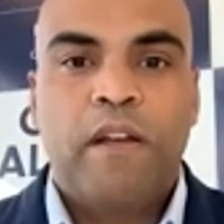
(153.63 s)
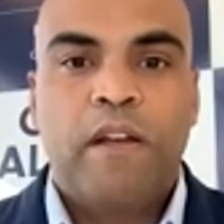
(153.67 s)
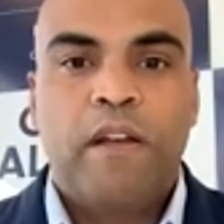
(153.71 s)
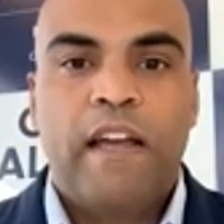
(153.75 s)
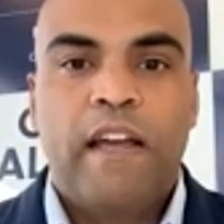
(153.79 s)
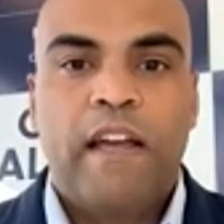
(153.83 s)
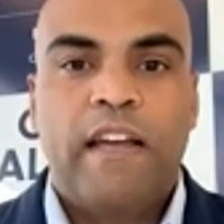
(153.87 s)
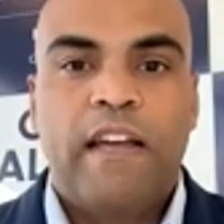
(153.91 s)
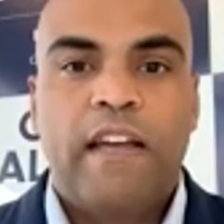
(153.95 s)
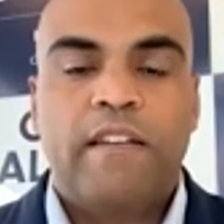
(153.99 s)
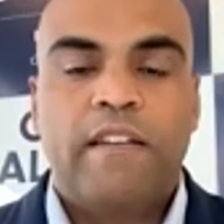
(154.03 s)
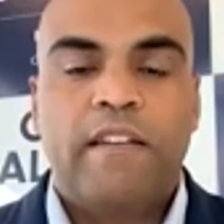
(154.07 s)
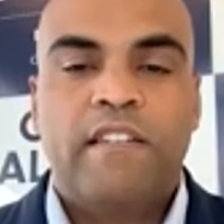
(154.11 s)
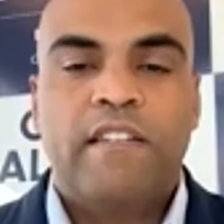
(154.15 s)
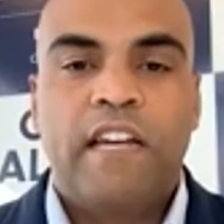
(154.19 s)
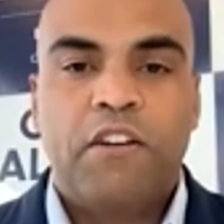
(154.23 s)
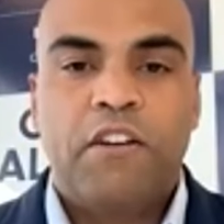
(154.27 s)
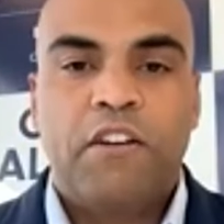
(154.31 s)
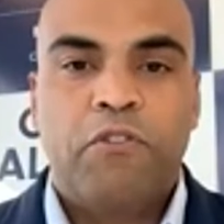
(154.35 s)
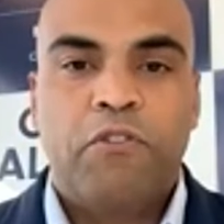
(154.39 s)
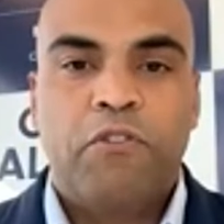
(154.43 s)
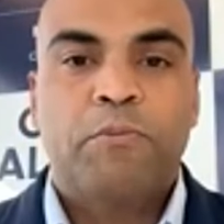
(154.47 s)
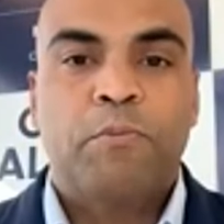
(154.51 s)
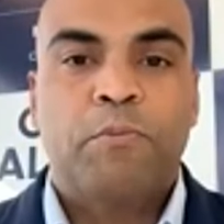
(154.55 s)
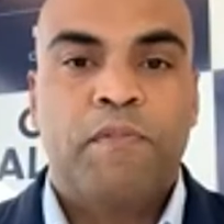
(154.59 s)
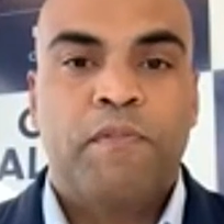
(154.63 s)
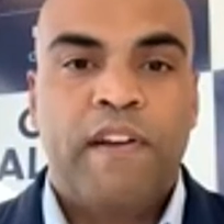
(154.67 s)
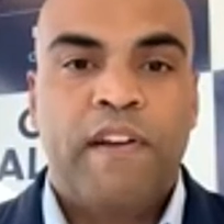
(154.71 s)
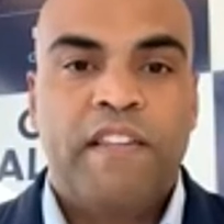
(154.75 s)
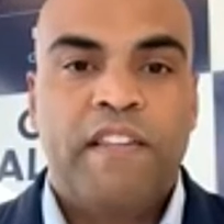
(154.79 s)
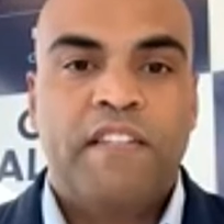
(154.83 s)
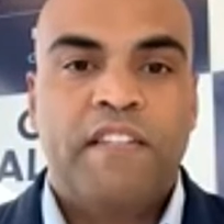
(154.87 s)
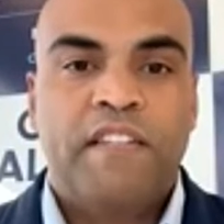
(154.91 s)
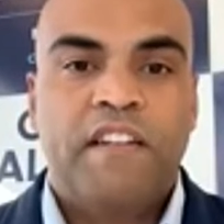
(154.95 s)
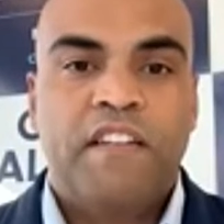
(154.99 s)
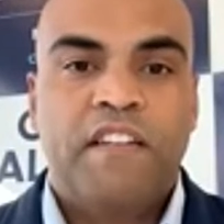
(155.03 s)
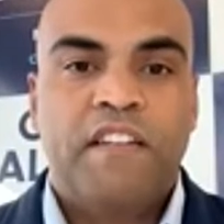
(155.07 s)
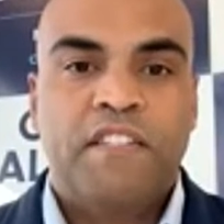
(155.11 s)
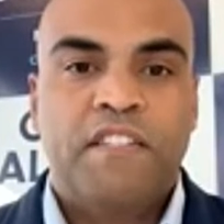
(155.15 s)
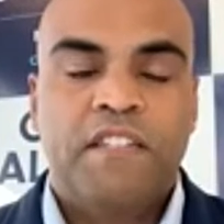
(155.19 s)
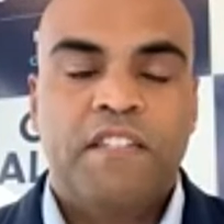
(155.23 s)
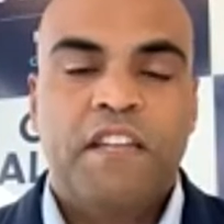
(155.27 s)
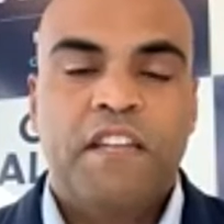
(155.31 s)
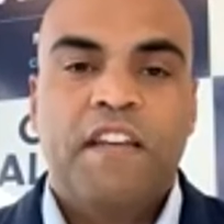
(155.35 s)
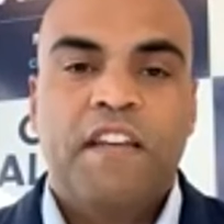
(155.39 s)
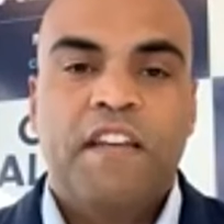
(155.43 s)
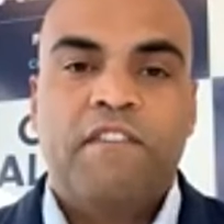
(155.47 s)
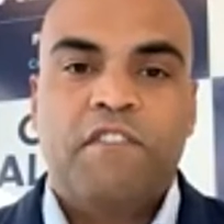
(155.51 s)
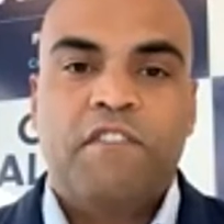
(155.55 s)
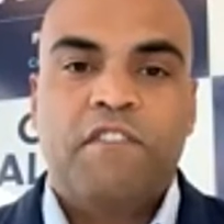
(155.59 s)
and Ted Cruz prevented us
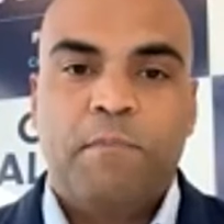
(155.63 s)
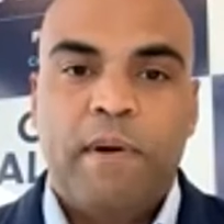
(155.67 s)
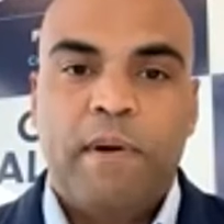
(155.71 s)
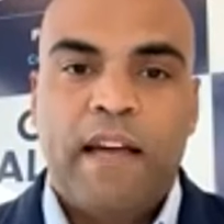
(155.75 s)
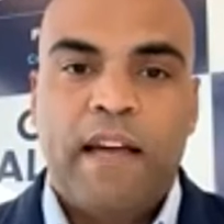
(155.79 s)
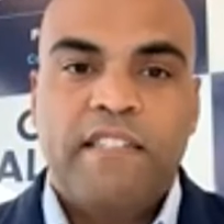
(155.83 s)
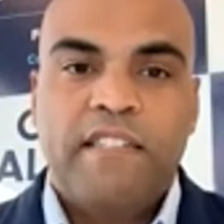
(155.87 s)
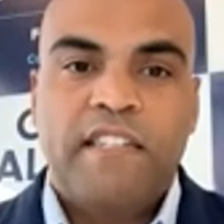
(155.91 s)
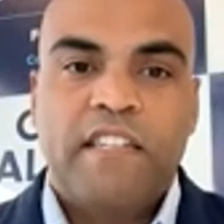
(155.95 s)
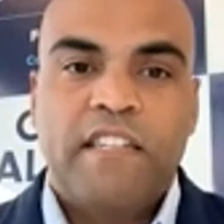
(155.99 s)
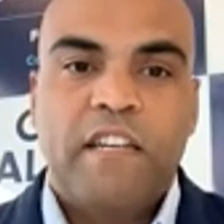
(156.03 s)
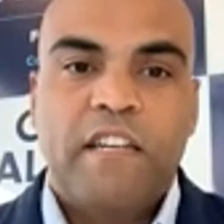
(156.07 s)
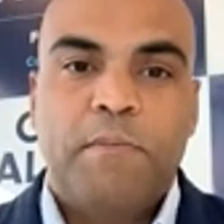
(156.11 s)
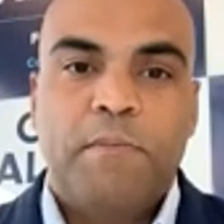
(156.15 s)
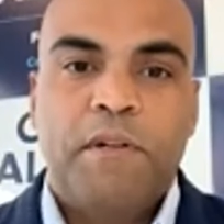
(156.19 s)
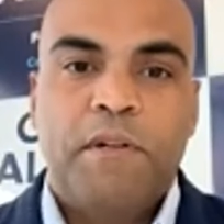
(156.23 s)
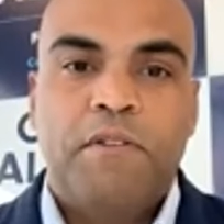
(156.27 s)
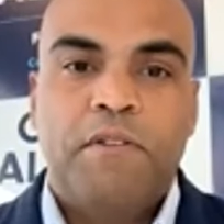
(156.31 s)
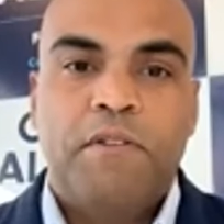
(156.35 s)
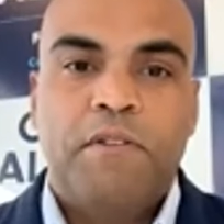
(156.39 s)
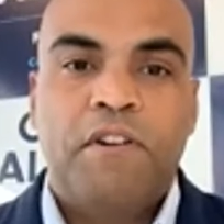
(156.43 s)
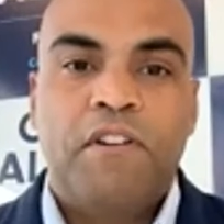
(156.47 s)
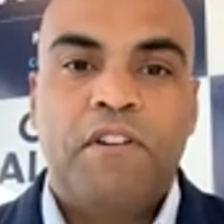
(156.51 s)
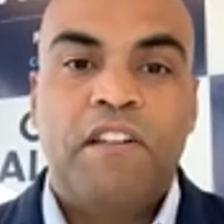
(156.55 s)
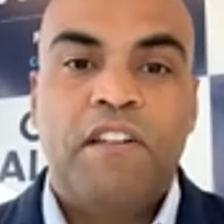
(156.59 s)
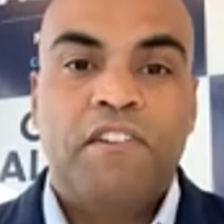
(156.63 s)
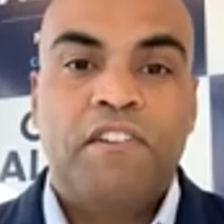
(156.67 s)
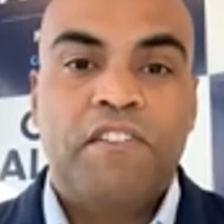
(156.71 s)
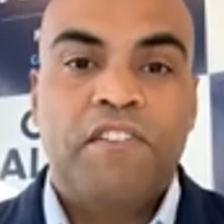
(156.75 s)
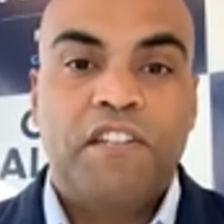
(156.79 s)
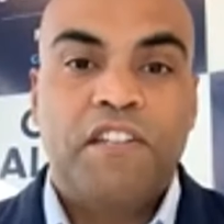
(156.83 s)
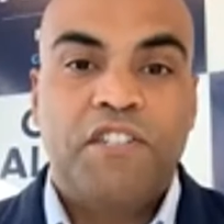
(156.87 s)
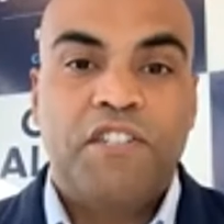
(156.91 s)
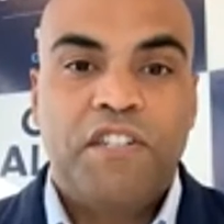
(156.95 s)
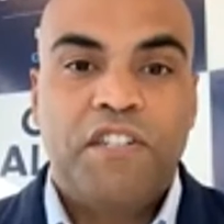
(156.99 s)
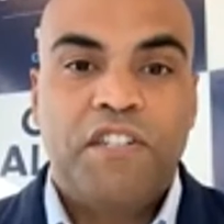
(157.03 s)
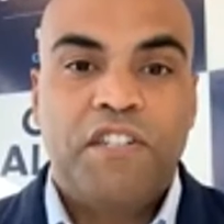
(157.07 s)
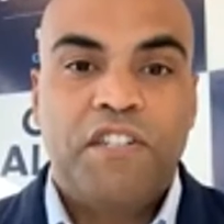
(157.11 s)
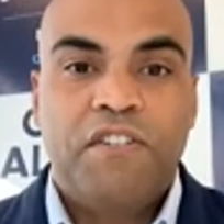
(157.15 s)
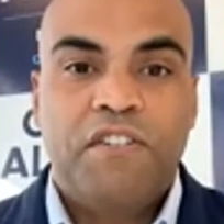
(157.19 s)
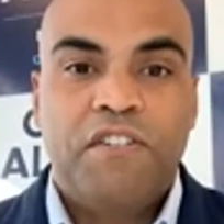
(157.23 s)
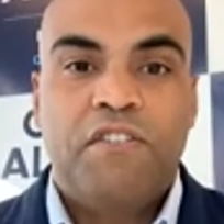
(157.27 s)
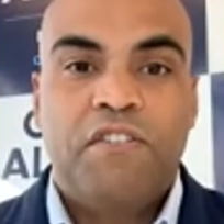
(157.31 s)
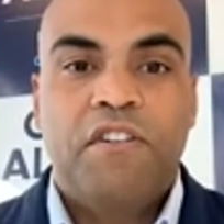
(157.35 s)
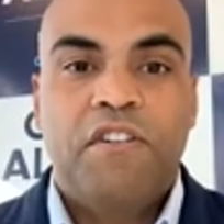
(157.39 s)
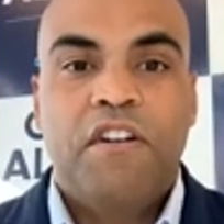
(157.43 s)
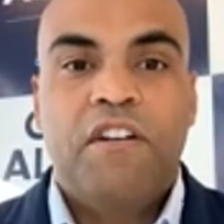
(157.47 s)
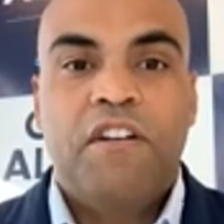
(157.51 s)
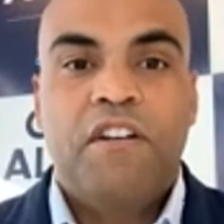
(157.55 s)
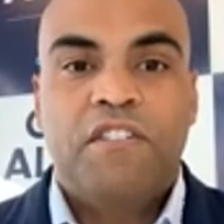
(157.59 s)
from passing a bill earlier this year
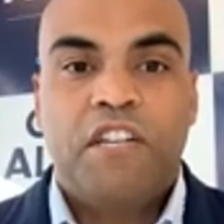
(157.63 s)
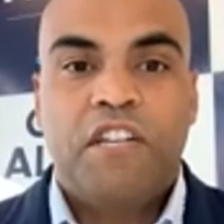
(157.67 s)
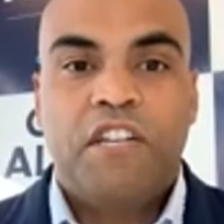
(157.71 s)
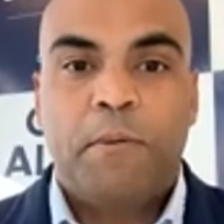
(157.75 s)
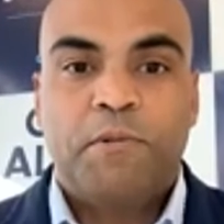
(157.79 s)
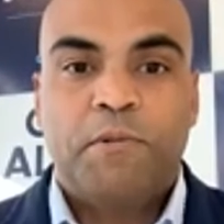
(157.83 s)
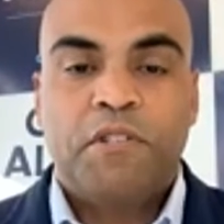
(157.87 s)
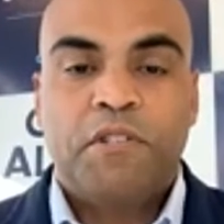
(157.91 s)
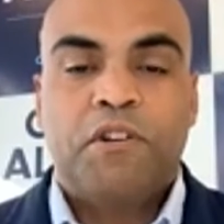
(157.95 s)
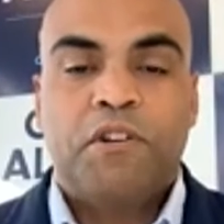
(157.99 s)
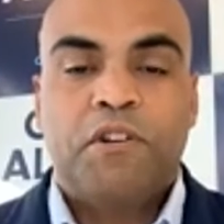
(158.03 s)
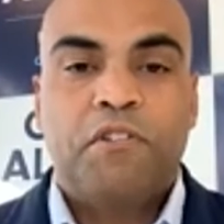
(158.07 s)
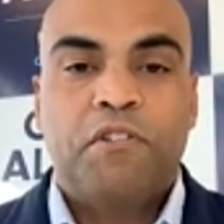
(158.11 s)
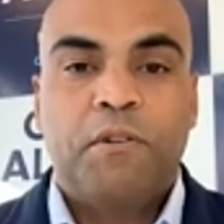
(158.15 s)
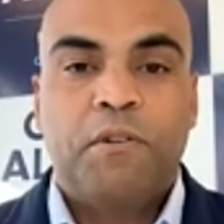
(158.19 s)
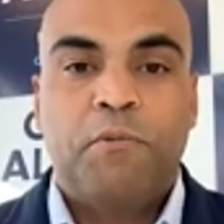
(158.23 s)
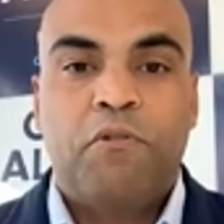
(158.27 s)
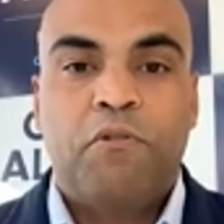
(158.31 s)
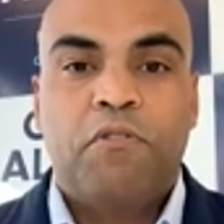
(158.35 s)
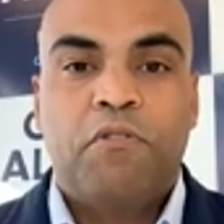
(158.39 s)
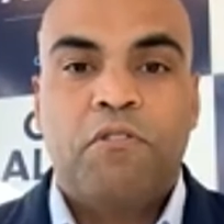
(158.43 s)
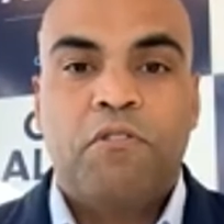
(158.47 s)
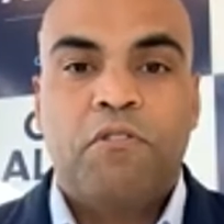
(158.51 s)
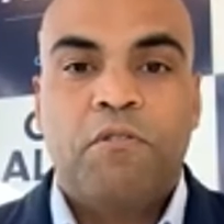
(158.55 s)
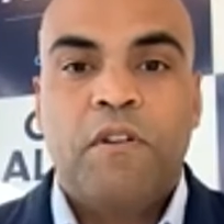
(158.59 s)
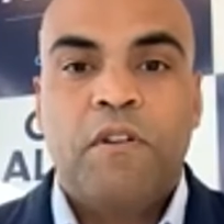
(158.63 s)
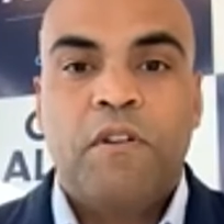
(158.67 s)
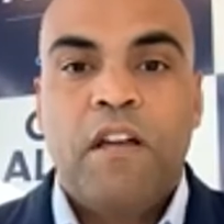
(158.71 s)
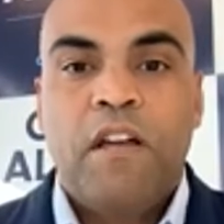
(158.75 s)
to help secure the border.